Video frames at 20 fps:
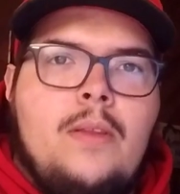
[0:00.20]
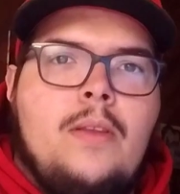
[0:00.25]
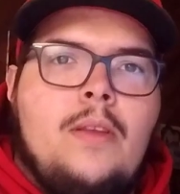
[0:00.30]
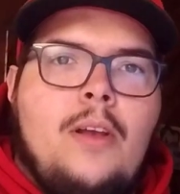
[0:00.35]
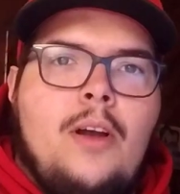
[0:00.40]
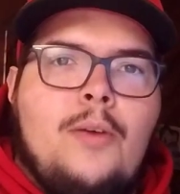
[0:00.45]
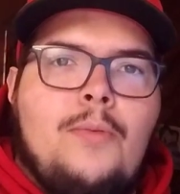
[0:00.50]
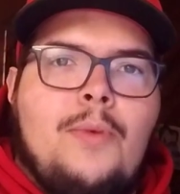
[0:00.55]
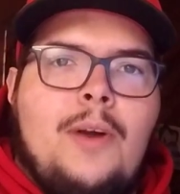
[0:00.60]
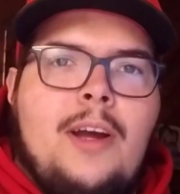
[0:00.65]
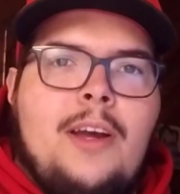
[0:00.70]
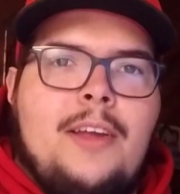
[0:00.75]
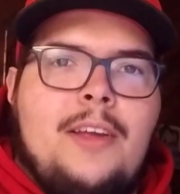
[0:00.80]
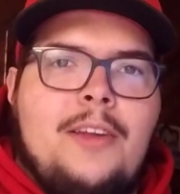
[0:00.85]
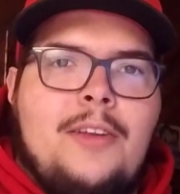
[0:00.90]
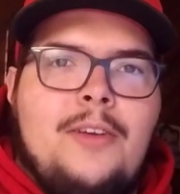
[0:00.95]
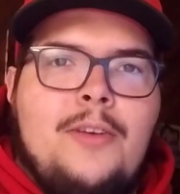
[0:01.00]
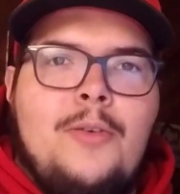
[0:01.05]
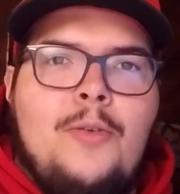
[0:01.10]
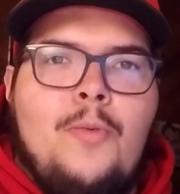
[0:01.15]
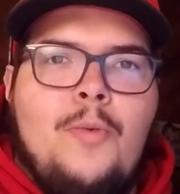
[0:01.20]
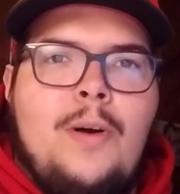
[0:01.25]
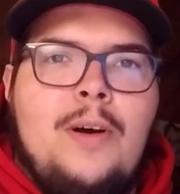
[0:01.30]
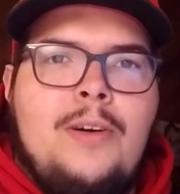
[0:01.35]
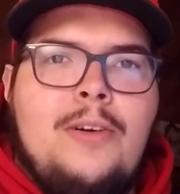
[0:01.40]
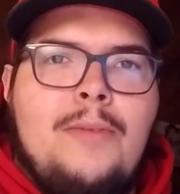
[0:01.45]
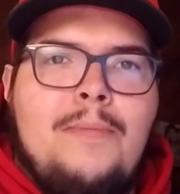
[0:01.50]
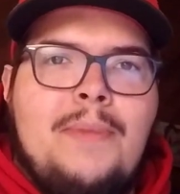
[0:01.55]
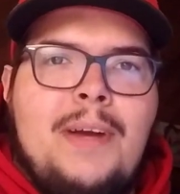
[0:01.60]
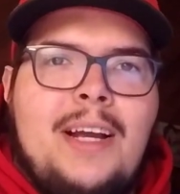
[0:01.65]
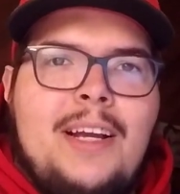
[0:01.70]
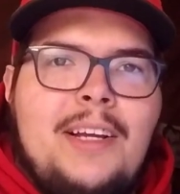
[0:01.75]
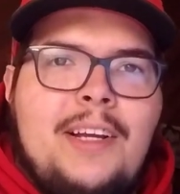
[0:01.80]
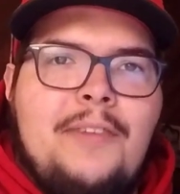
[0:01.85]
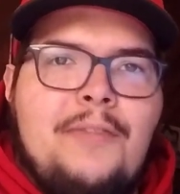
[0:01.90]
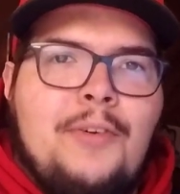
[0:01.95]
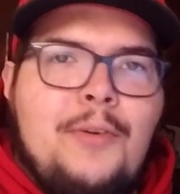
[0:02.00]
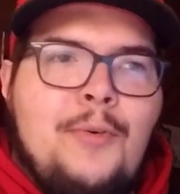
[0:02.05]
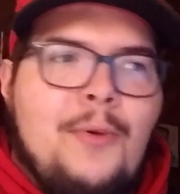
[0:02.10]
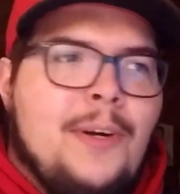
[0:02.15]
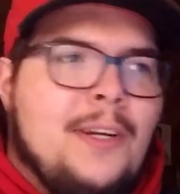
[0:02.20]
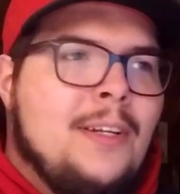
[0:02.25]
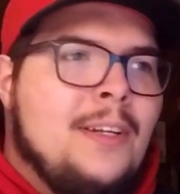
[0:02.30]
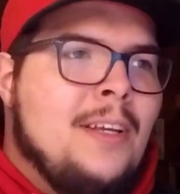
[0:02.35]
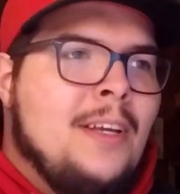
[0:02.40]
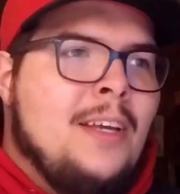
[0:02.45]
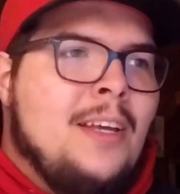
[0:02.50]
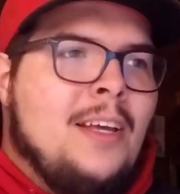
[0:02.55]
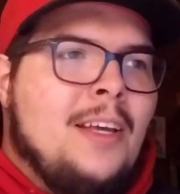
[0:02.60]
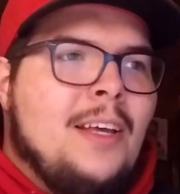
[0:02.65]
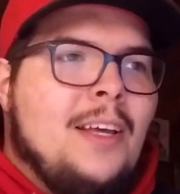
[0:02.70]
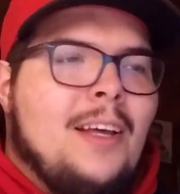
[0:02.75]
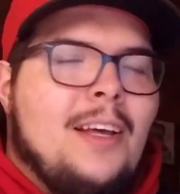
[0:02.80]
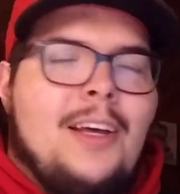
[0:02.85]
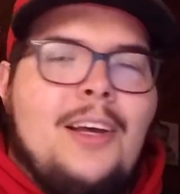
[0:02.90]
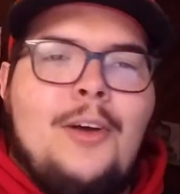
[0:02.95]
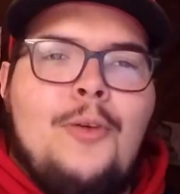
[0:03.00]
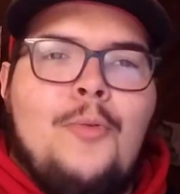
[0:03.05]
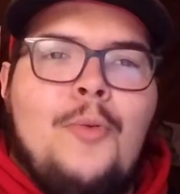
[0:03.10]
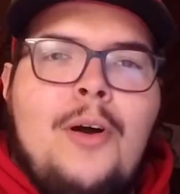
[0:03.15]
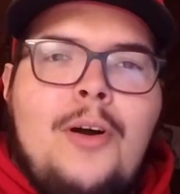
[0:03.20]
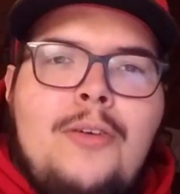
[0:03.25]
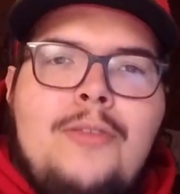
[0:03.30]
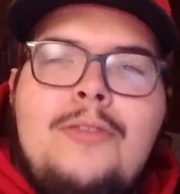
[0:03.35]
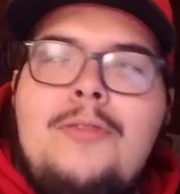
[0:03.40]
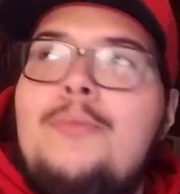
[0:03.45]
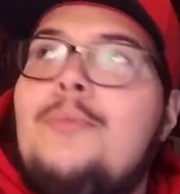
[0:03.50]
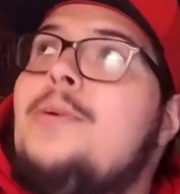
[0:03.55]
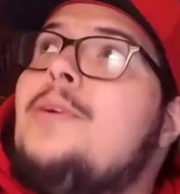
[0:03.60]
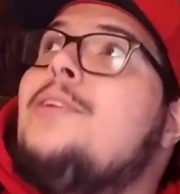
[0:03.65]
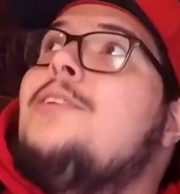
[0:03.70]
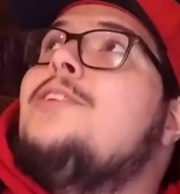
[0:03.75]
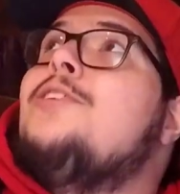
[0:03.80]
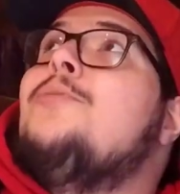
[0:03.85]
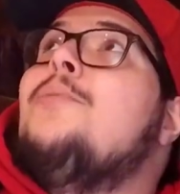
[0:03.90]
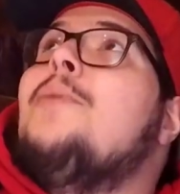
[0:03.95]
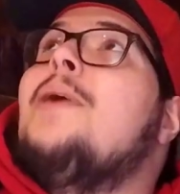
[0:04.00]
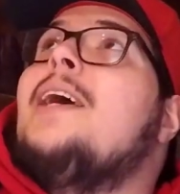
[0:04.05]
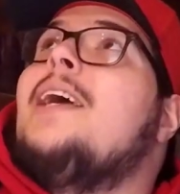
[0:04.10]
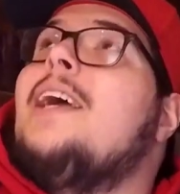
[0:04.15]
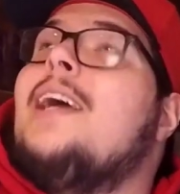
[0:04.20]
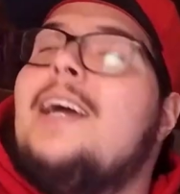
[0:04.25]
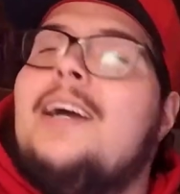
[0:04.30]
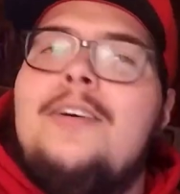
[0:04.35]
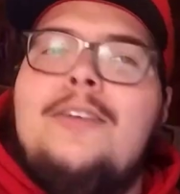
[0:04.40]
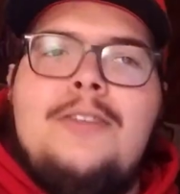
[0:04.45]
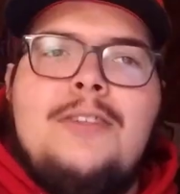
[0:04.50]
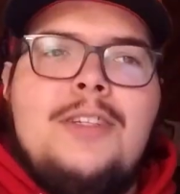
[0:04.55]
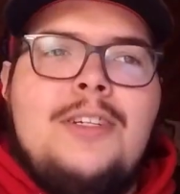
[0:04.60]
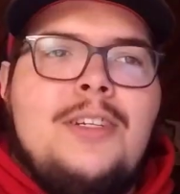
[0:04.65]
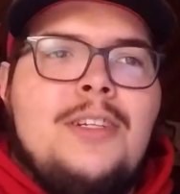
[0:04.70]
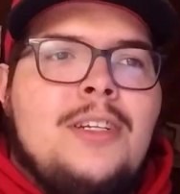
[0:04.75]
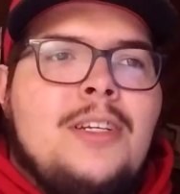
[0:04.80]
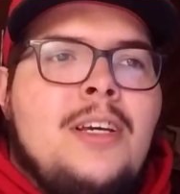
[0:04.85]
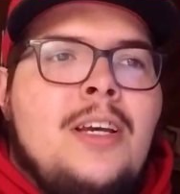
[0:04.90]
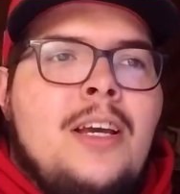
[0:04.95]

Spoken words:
All right, welcome back, everyone. Welcome to my house.